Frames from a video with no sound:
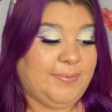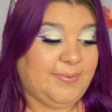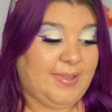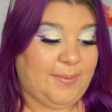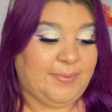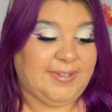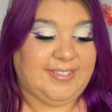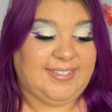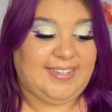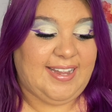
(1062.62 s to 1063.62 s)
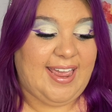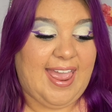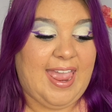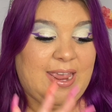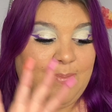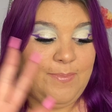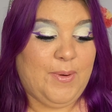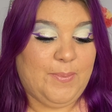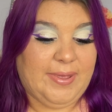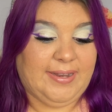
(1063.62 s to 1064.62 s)
That was a
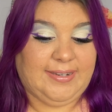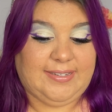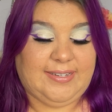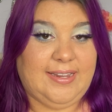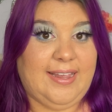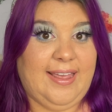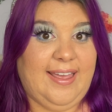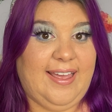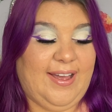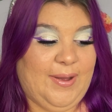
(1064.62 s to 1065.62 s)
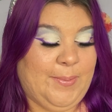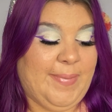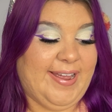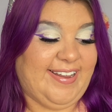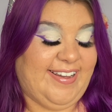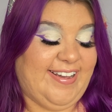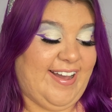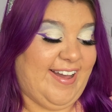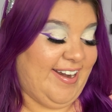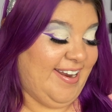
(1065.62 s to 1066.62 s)
moment. Oh my
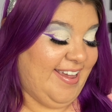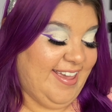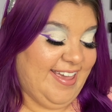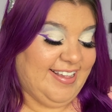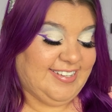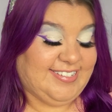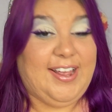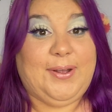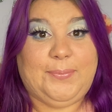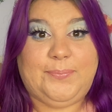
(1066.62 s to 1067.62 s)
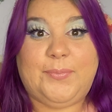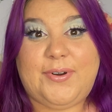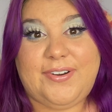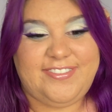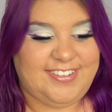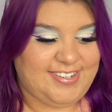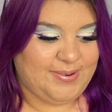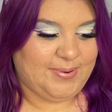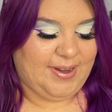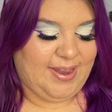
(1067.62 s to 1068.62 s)
god. So, moral of the
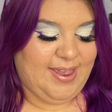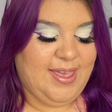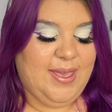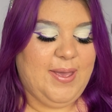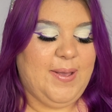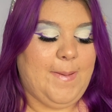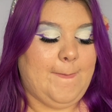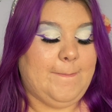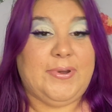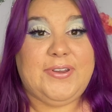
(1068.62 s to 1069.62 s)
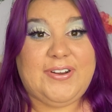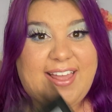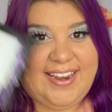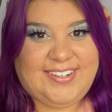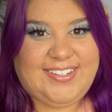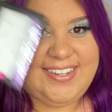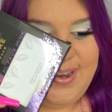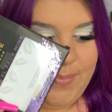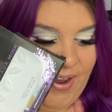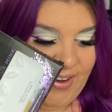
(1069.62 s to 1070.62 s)
story, put your lashes in the
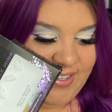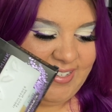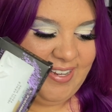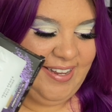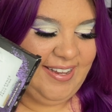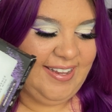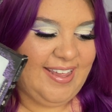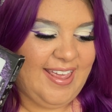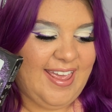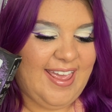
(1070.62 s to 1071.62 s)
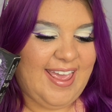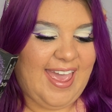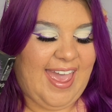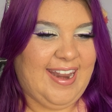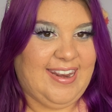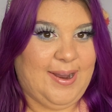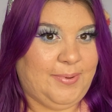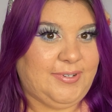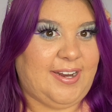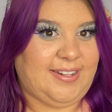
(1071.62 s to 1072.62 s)
box and
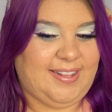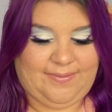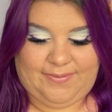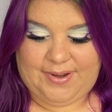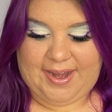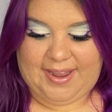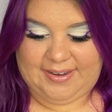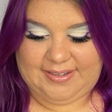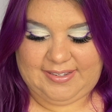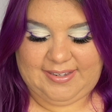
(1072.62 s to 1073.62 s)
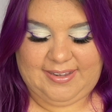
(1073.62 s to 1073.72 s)
double check them for ants.